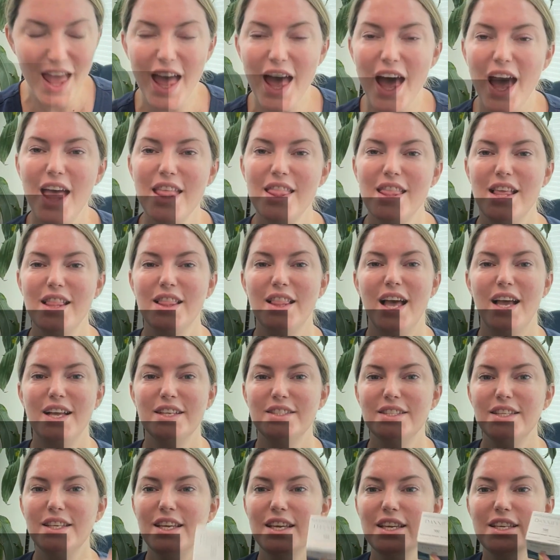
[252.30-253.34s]
And then
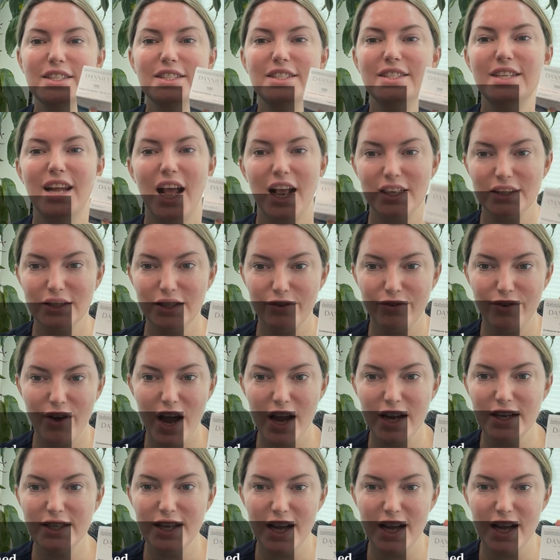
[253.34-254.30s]
lastly is Daxxify.